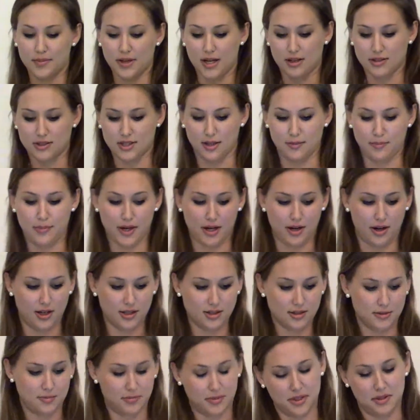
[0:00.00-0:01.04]
outside
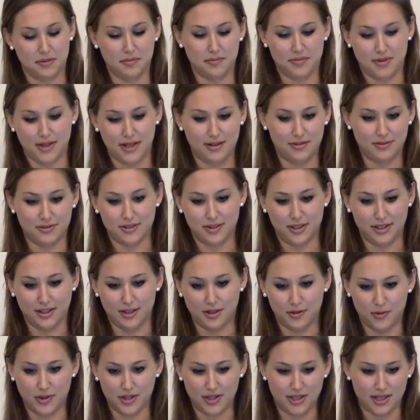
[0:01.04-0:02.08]
Paris, but I don't really
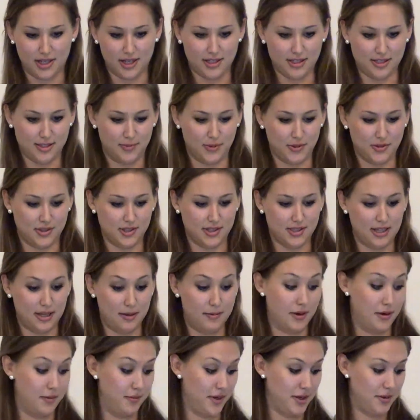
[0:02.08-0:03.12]
know what that's supposed to say
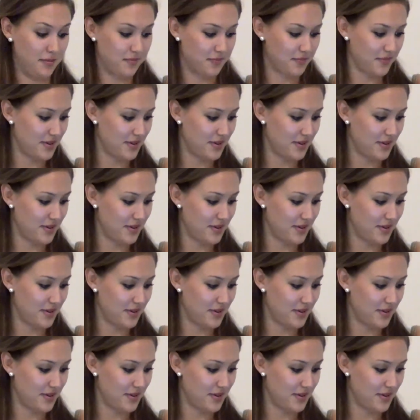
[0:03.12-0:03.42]
about me.